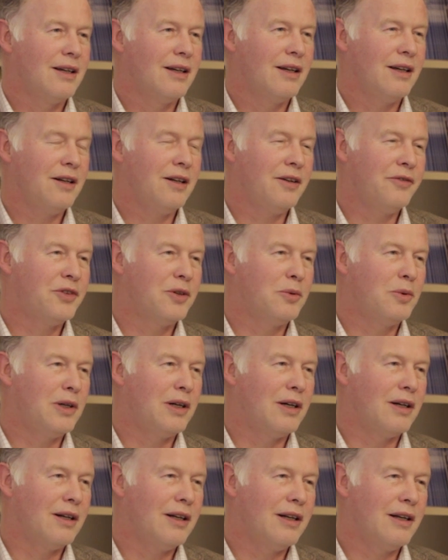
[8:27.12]
And after a
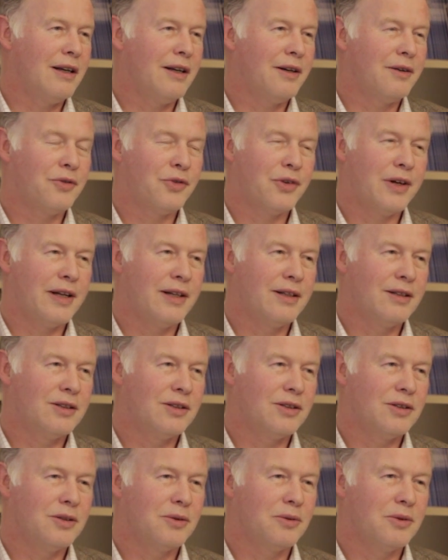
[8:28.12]
while, I had a friend
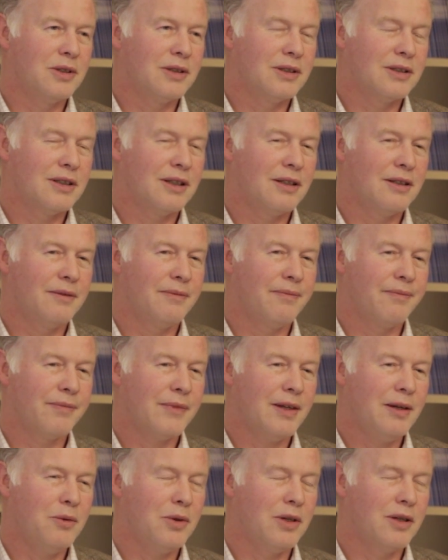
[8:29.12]
who was,
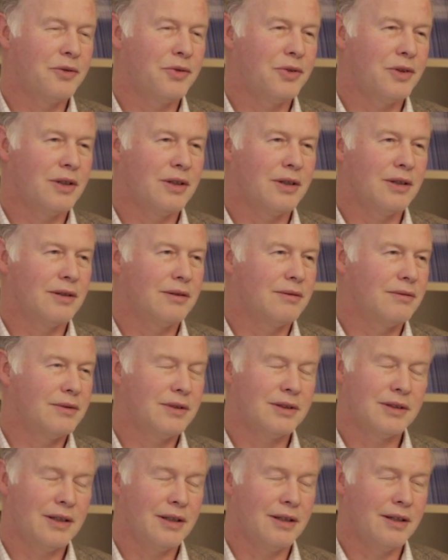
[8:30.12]
he worked
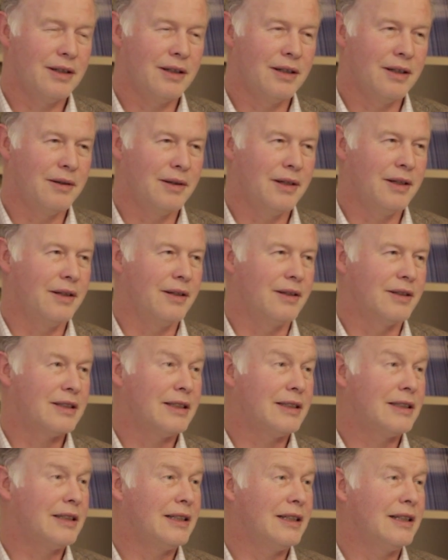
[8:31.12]
in the
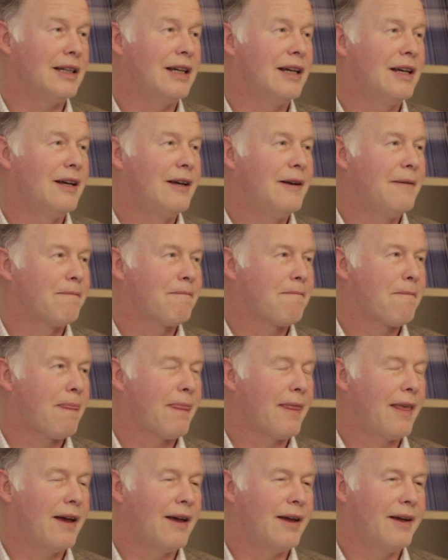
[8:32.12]
city,
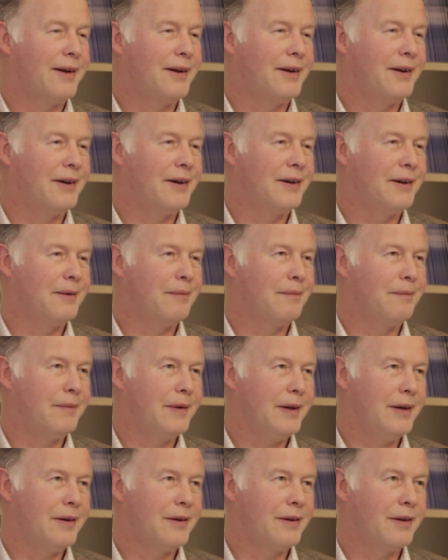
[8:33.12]
and
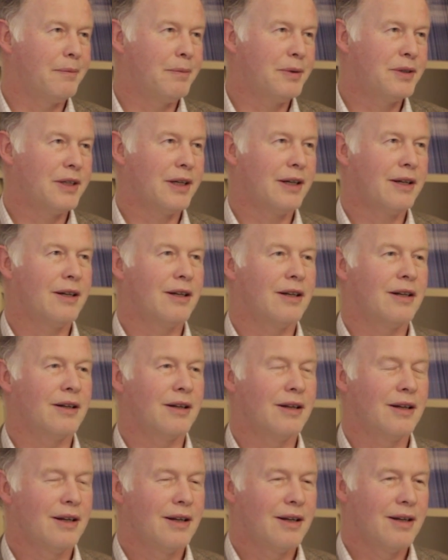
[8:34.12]
the particular
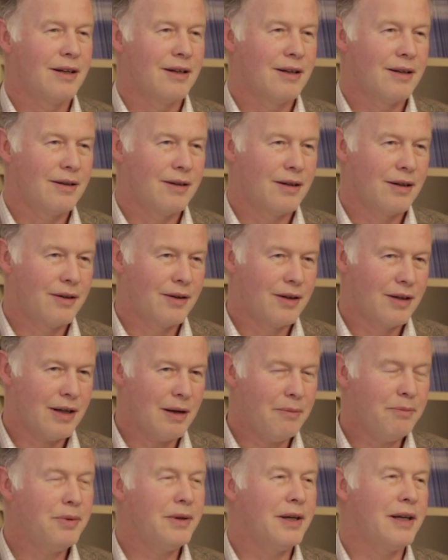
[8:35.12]

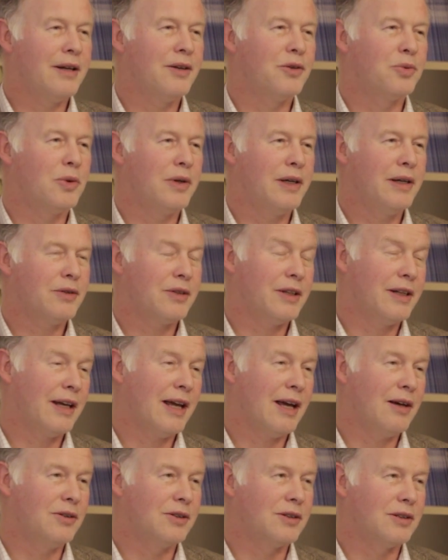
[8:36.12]
company he was an
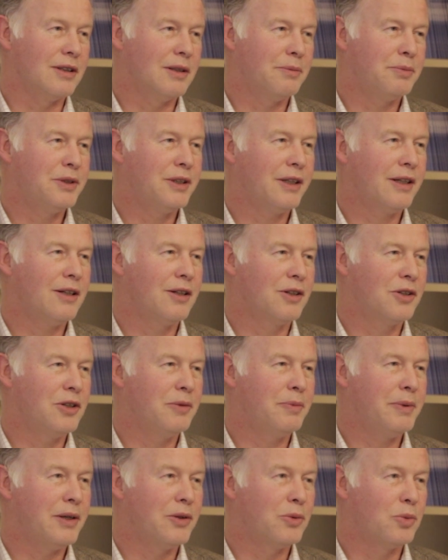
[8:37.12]
accountant, the particular
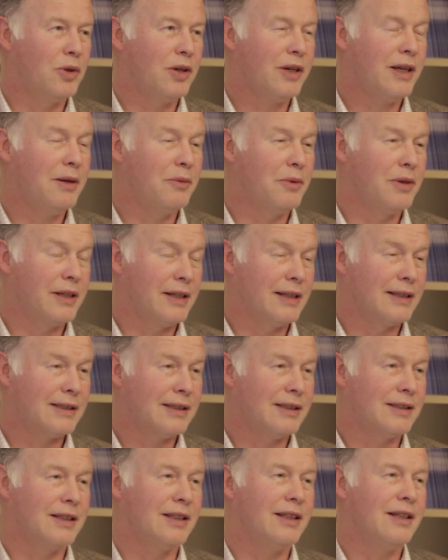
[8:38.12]
group he was working with in the
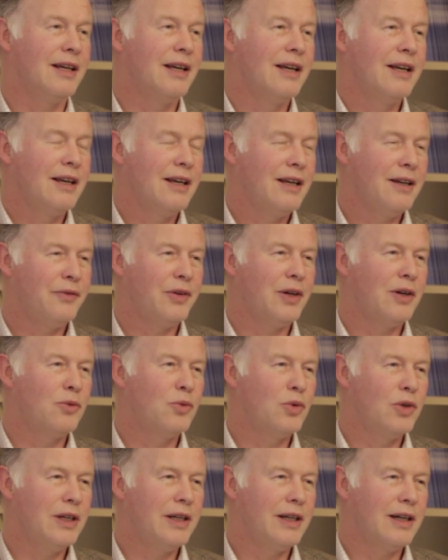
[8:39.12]
city, he felt
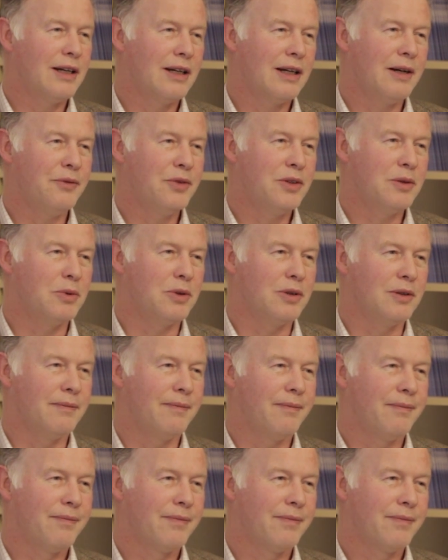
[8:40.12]
really uncomfortable